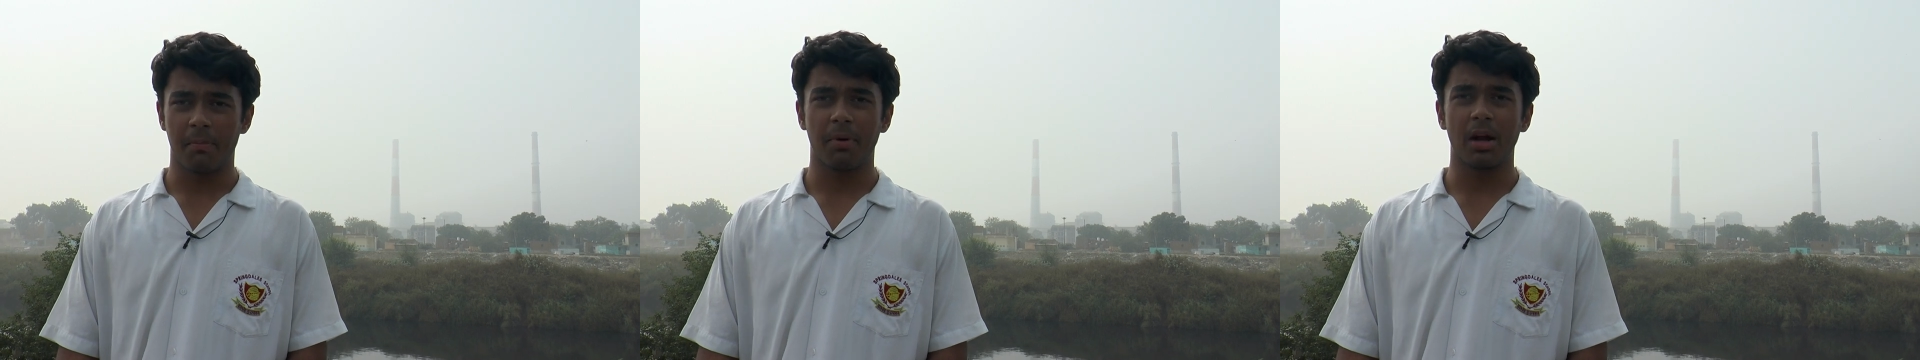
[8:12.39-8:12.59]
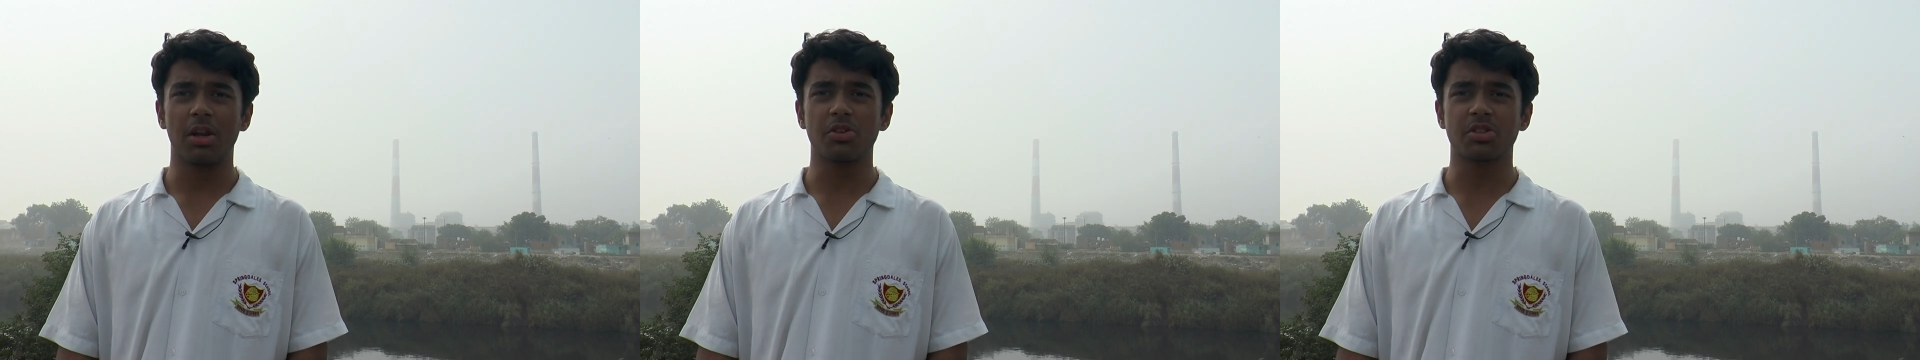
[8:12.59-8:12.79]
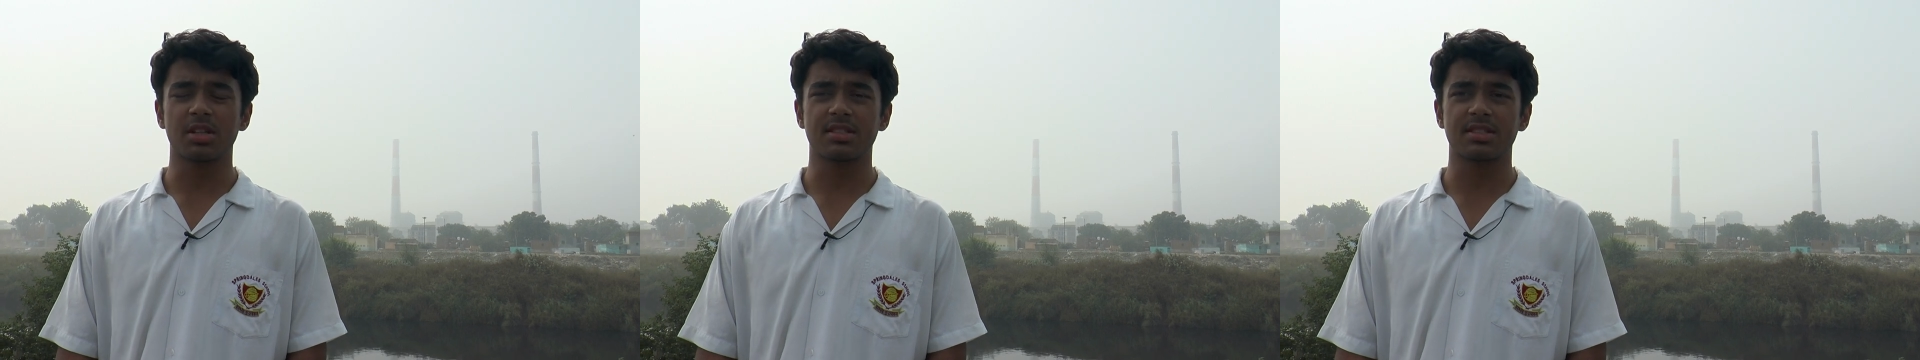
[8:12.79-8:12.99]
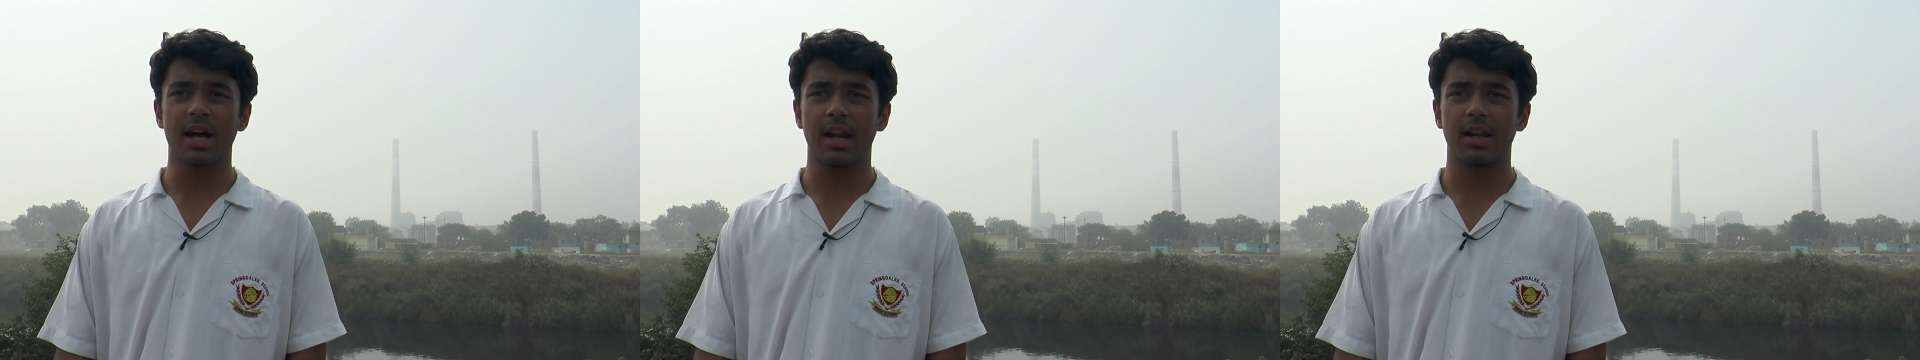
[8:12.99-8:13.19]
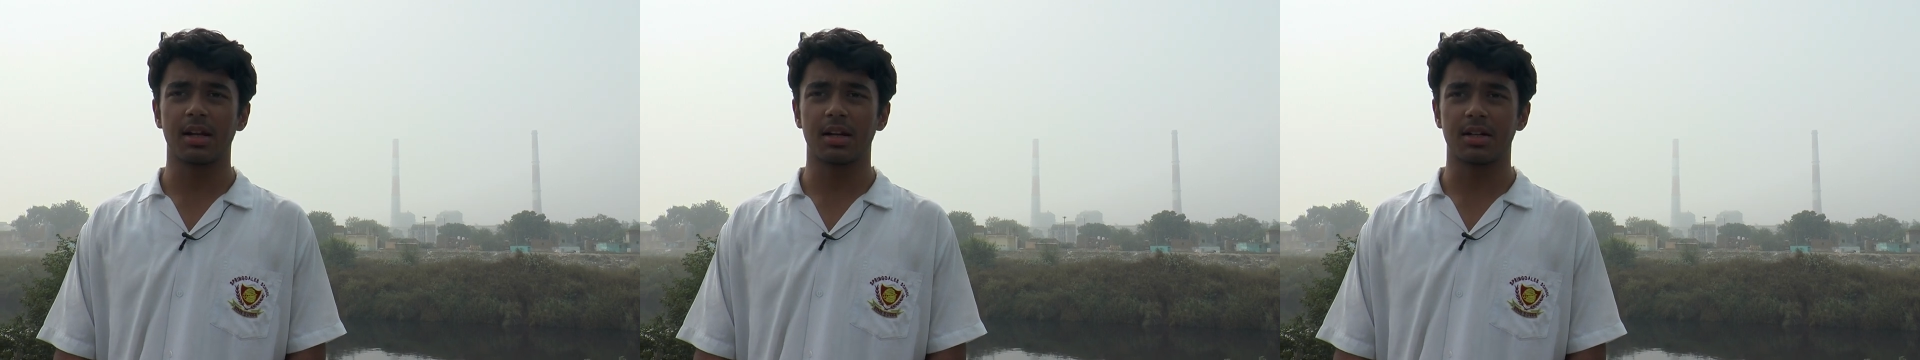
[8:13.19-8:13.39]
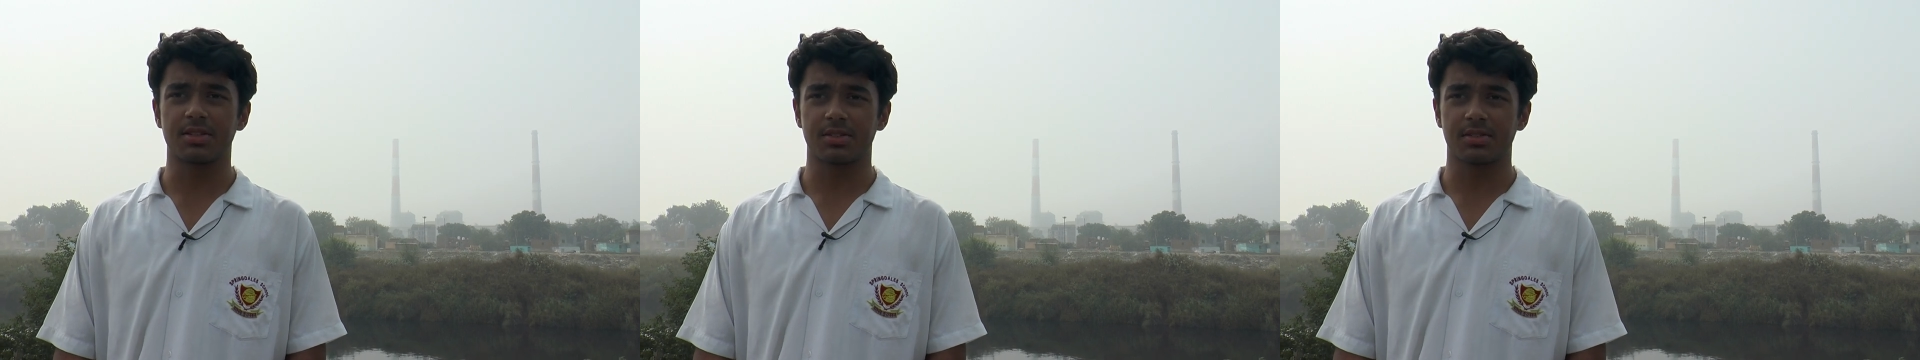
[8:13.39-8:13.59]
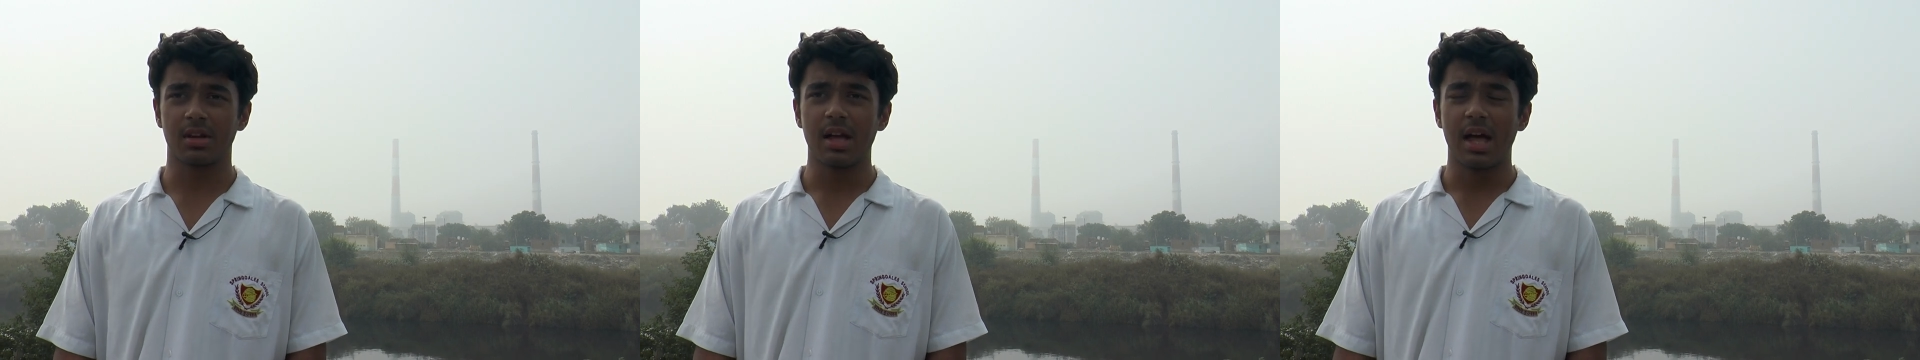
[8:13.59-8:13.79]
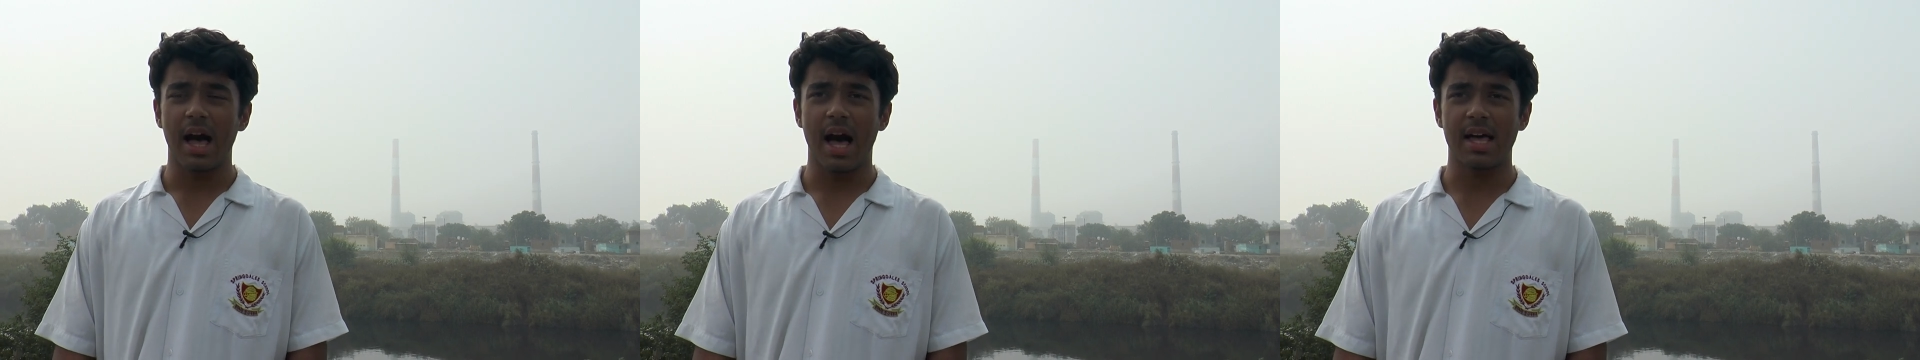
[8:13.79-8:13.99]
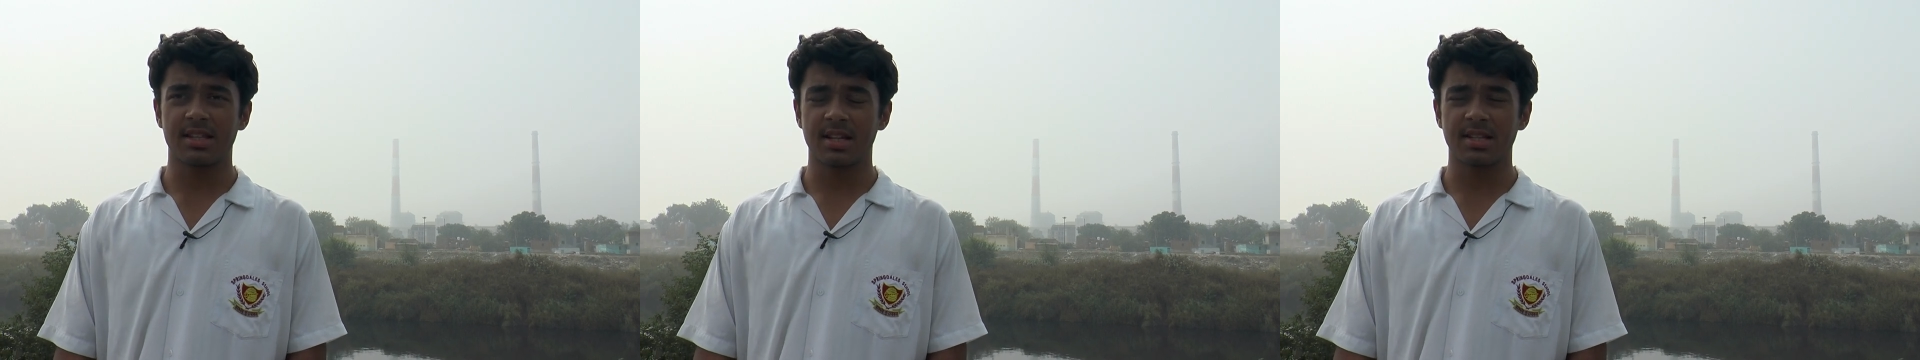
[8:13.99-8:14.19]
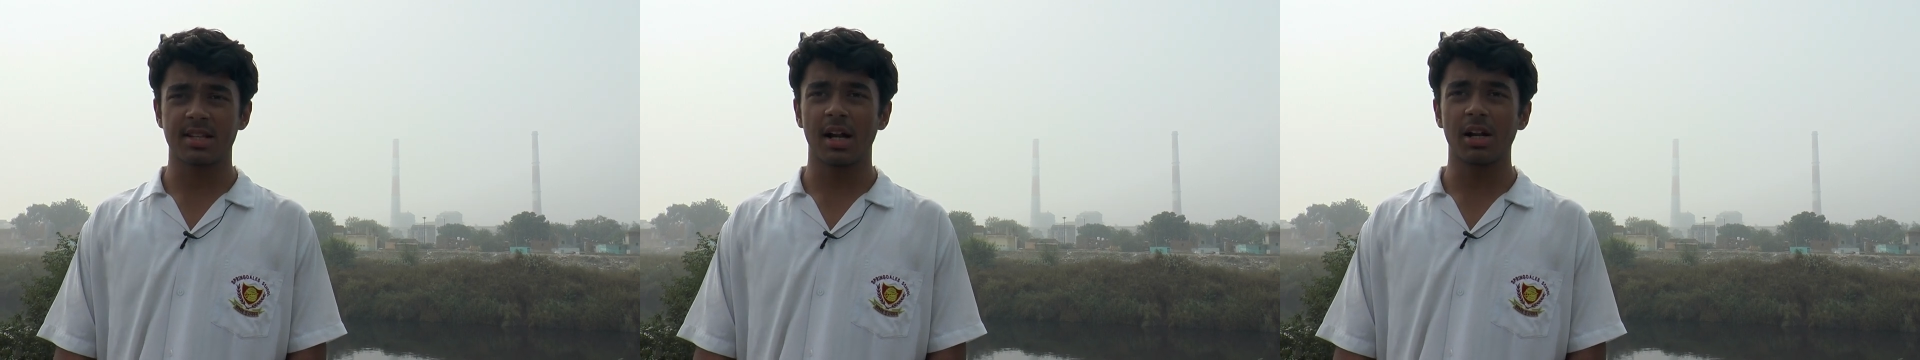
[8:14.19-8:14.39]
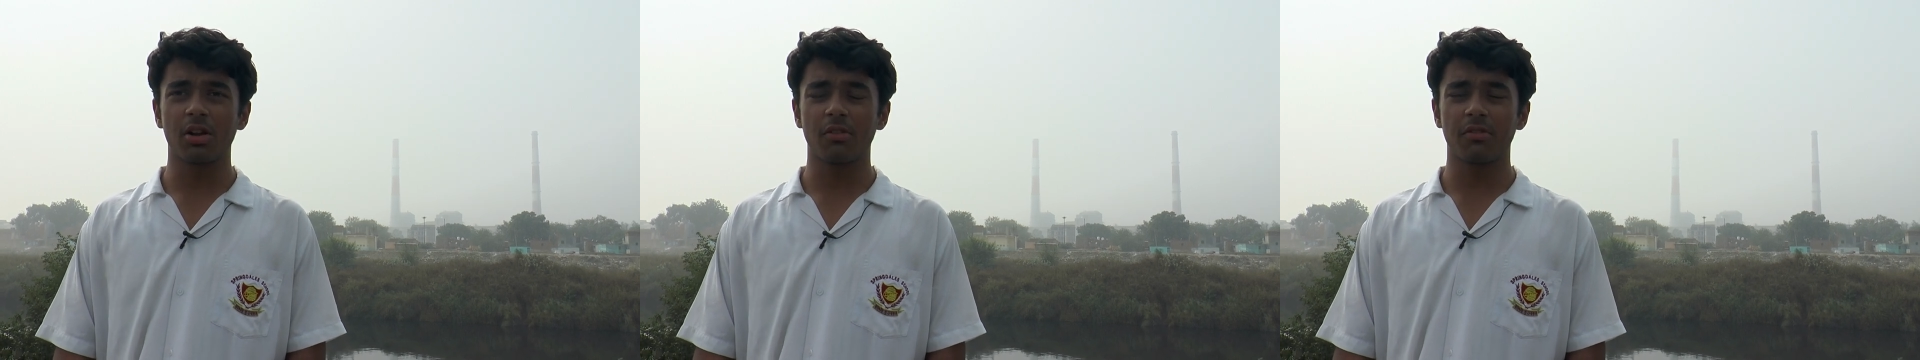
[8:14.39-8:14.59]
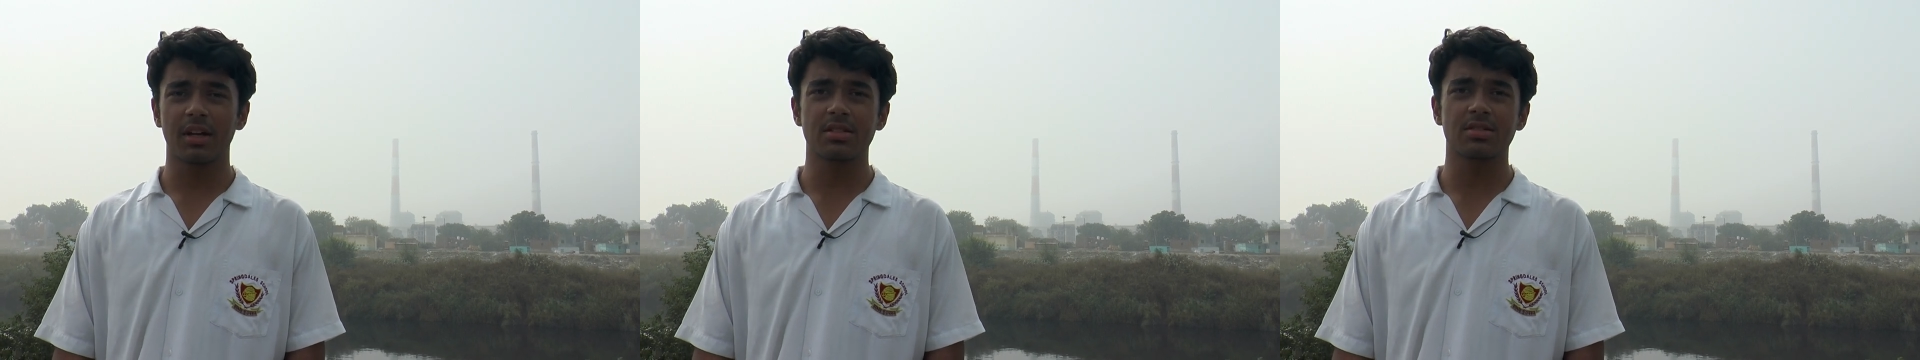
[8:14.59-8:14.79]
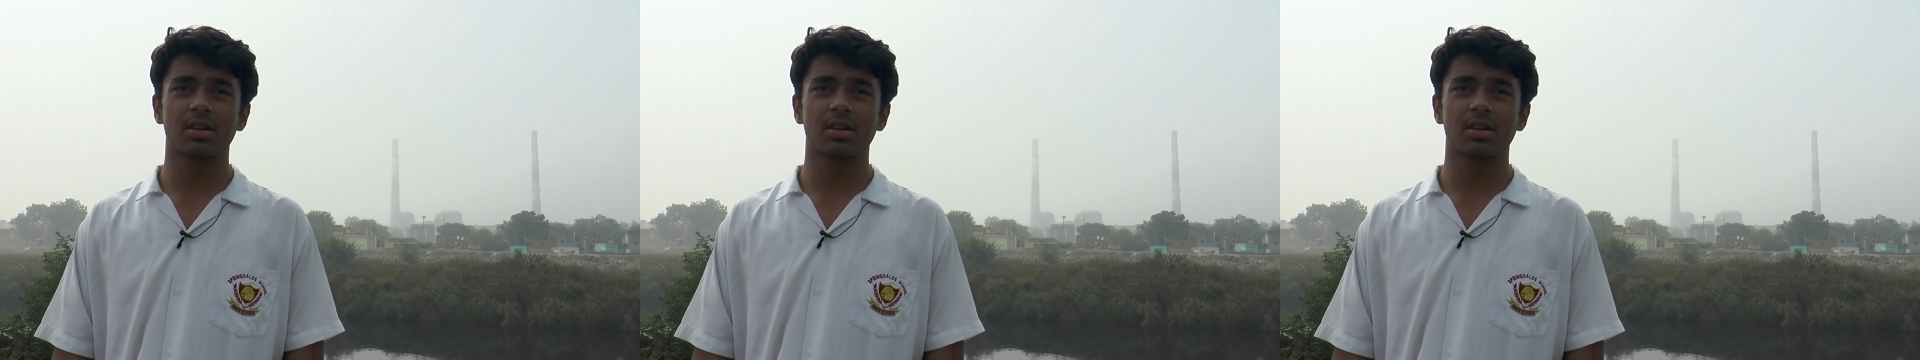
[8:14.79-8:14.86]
pollution standards, as a result of which